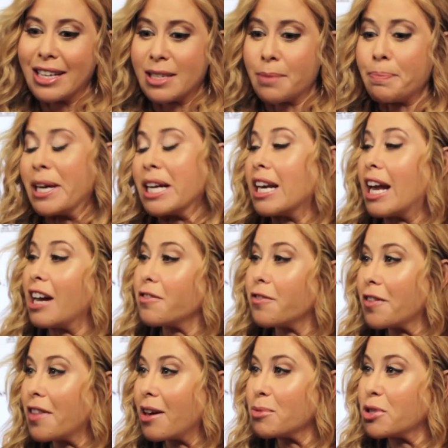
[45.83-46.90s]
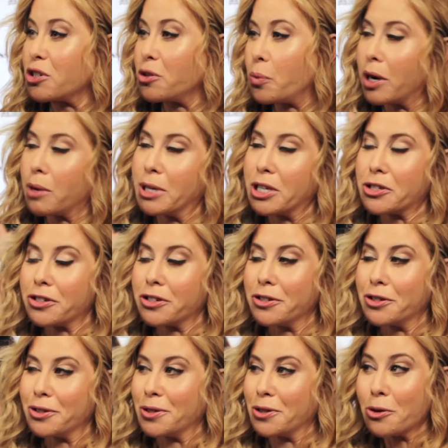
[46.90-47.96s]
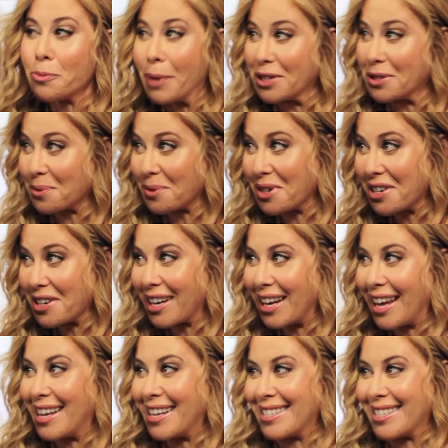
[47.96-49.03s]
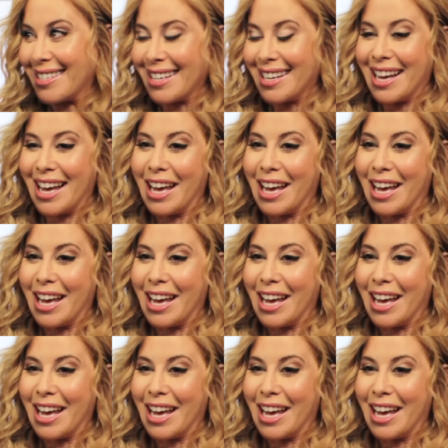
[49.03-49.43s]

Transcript: it's a big night for them, so you want to make sure you're doing your best work and